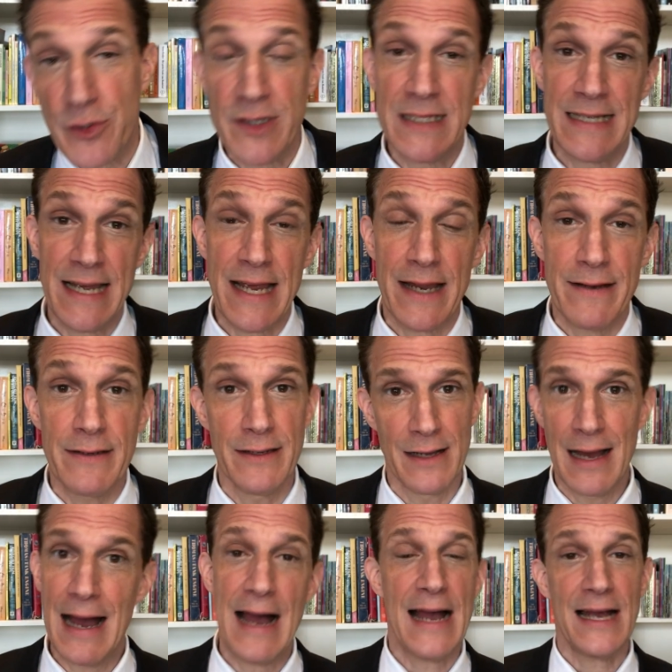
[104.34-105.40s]
in the end,
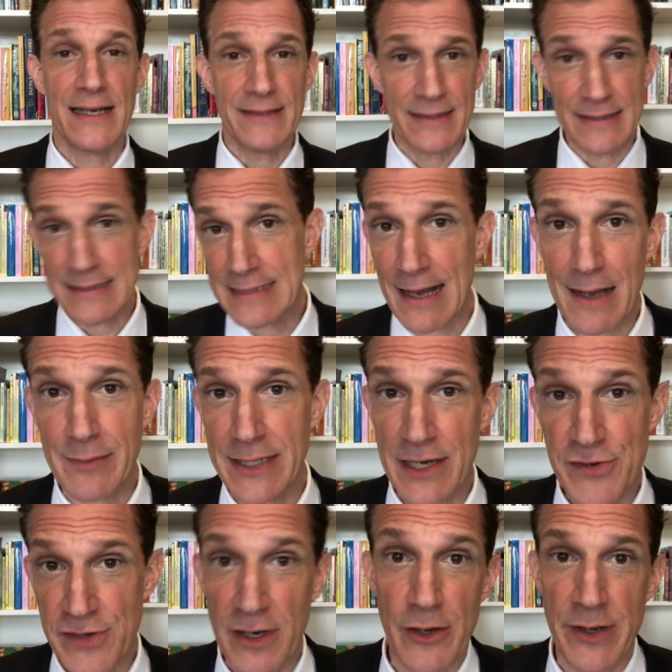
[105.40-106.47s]
I did a comedy
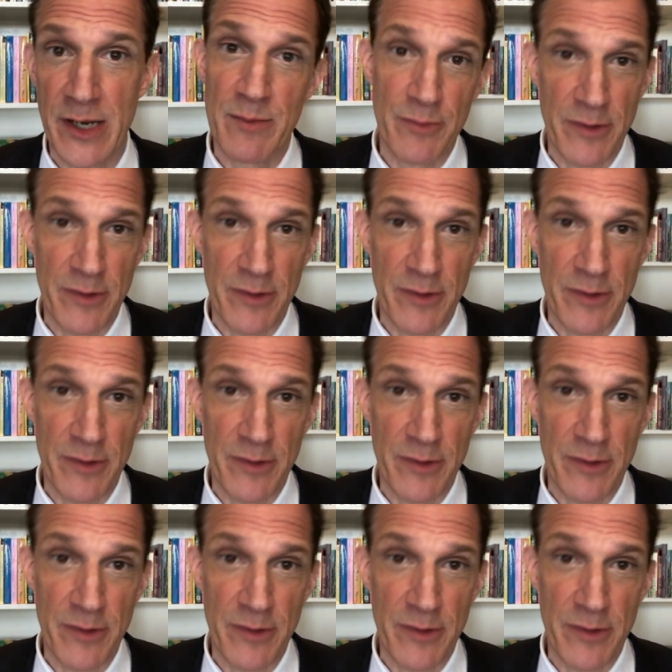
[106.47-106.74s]
show in